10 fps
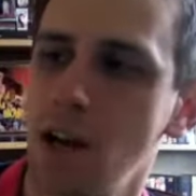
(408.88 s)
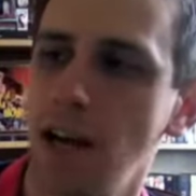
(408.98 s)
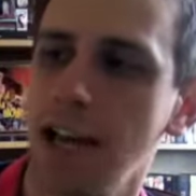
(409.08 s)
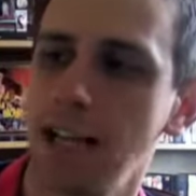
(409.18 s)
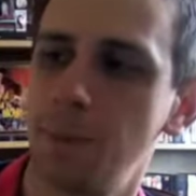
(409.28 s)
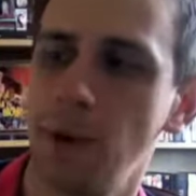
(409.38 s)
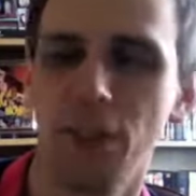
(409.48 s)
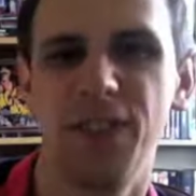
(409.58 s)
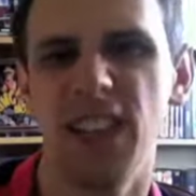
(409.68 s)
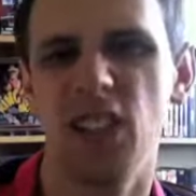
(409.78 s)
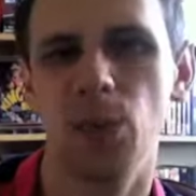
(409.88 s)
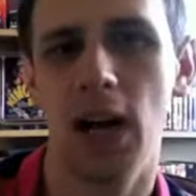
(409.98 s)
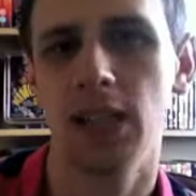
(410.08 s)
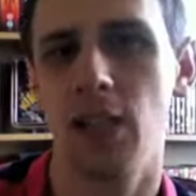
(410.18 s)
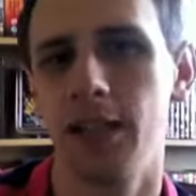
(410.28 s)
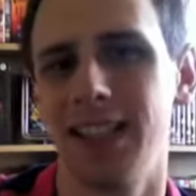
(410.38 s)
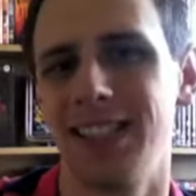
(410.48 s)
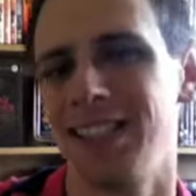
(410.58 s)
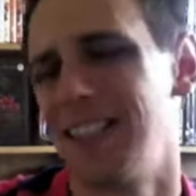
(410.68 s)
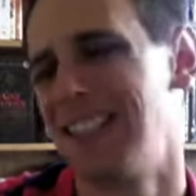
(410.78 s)
Again, special features wise on
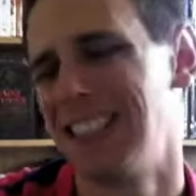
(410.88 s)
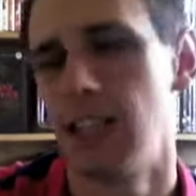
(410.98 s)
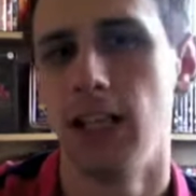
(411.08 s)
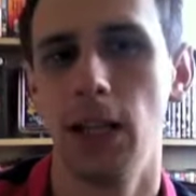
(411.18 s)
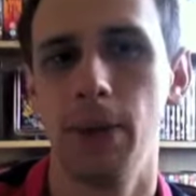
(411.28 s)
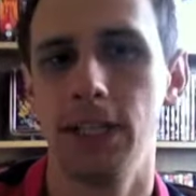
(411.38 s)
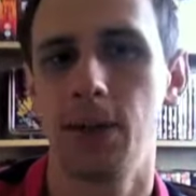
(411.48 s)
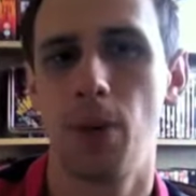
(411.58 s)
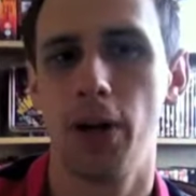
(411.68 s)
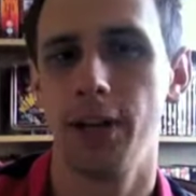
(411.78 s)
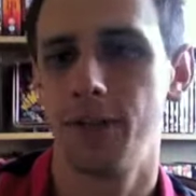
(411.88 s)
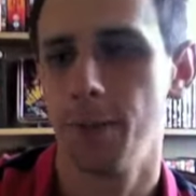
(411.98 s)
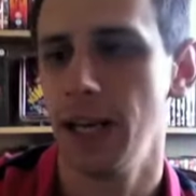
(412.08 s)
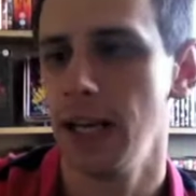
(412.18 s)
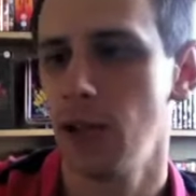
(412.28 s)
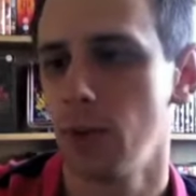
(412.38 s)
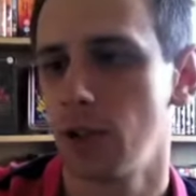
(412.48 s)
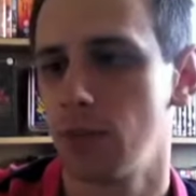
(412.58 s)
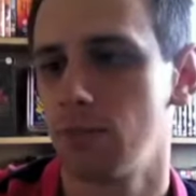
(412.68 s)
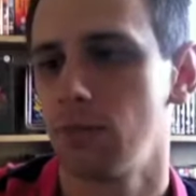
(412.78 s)
this, a little bit disappointing for me. There was
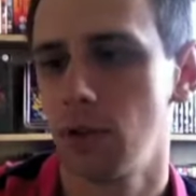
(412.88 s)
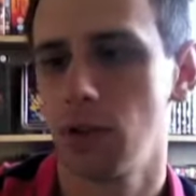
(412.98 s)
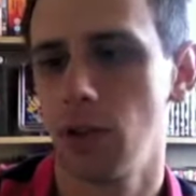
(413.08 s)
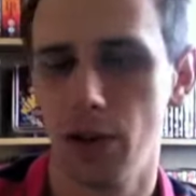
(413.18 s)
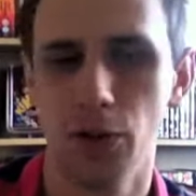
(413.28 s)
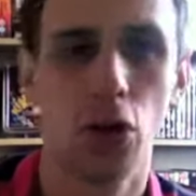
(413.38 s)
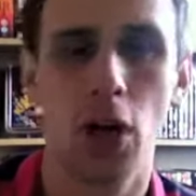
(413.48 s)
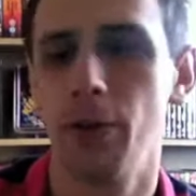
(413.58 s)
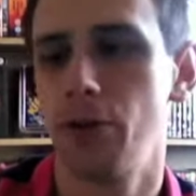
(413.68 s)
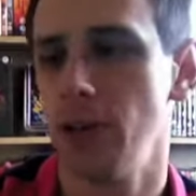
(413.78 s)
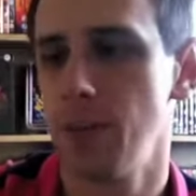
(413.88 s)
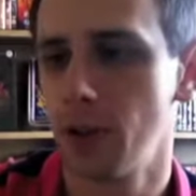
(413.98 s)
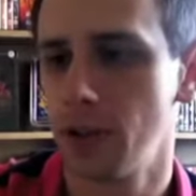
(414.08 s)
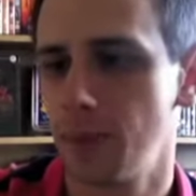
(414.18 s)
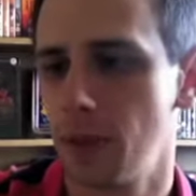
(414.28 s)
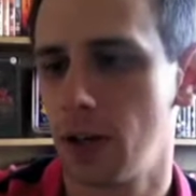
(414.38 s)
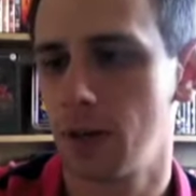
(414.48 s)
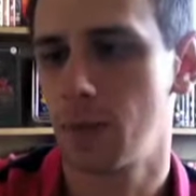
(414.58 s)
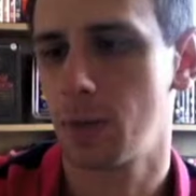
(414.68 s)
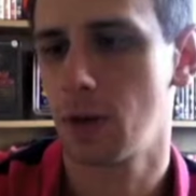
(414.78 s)
no commentary, but there's
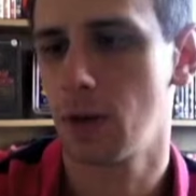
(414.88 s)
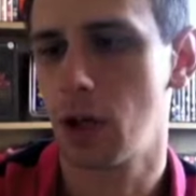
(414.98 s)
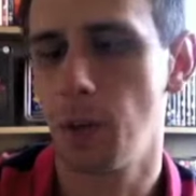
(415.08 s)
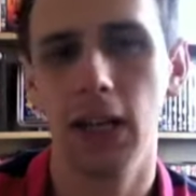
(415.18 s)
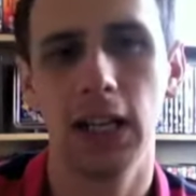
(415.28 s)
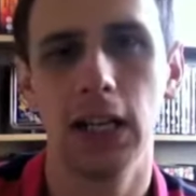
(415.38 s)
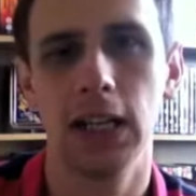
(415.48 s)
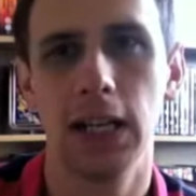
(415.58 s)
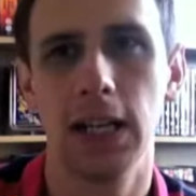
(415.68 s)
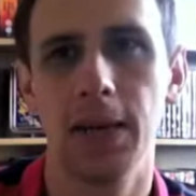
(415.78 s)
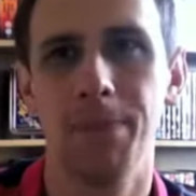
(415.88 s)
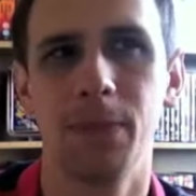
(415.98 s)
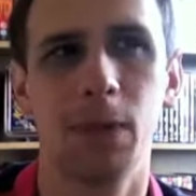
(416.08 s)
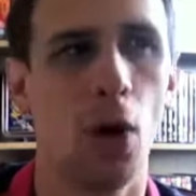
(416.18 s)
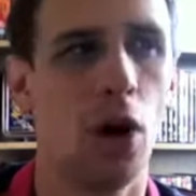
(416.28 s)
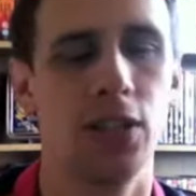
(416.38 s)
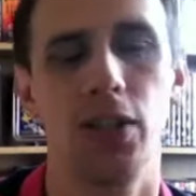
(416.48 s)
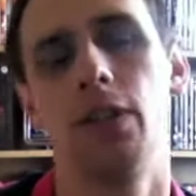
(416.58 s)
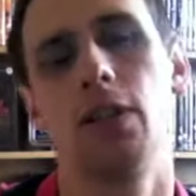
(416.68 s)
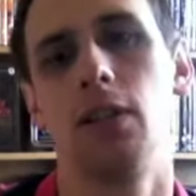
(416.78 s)
a couple of little more
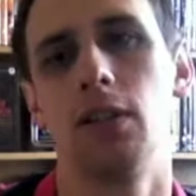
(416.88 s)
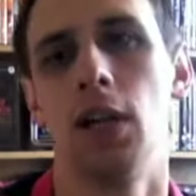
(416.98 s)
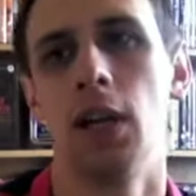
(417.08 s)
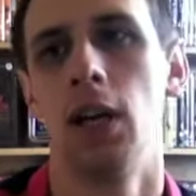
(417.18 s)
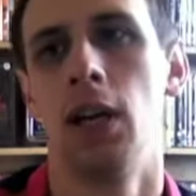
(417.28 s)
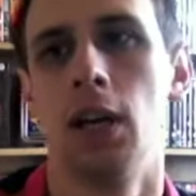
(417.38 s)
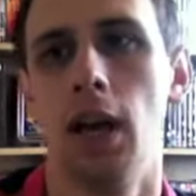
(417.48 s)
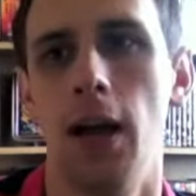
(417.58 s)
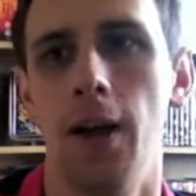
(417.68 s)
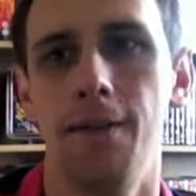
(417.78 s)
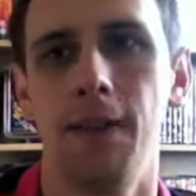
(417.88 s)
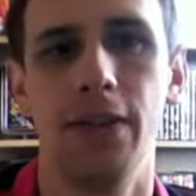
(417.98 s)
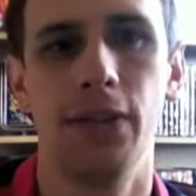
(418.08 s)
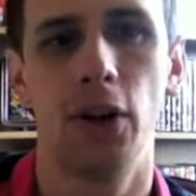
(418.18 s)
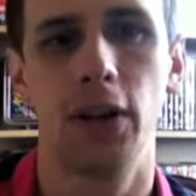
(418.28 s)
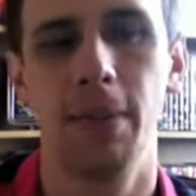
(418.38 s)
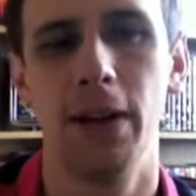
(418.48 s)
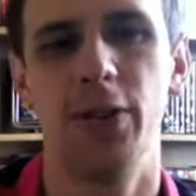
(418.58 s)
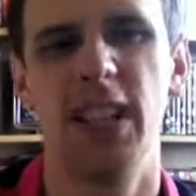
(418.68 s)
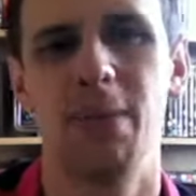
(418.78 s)
historical flavoured
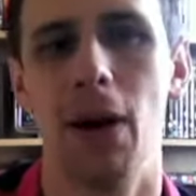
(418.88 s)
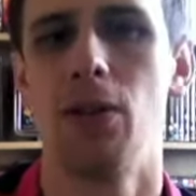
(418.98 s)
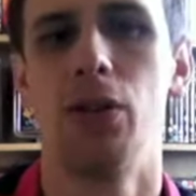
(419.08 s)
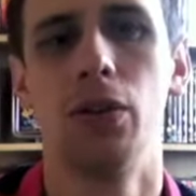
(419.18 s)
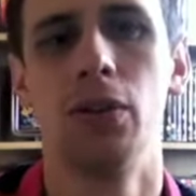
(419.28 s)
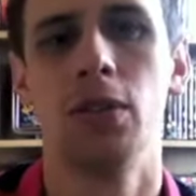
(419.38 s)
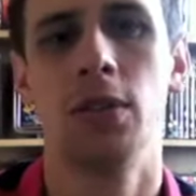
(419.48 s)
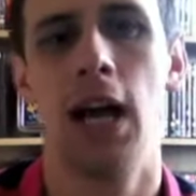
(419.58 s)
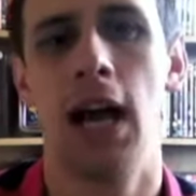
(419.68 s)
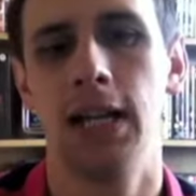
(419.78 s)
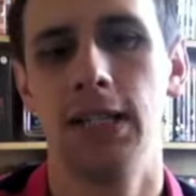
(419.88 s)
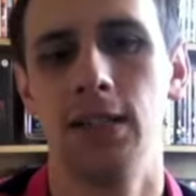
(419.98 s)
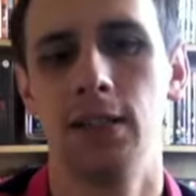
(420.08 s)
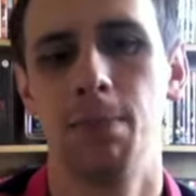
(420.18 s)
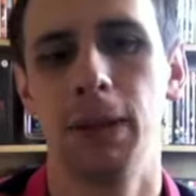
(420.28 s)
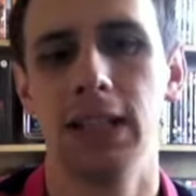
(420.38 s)
documentaries about the guns and